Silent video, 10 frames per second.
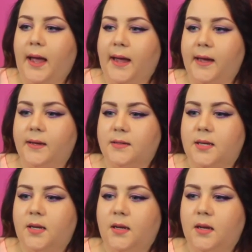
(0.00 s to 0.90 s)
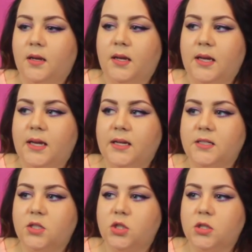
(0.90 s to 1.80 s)
And
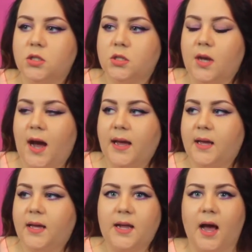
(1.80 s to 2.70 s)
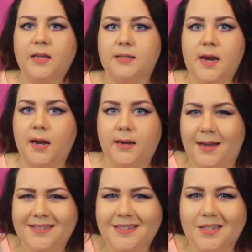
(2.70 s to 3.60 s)
it's just, it's not
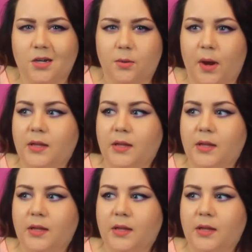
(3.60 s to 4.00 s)
necessary anymore.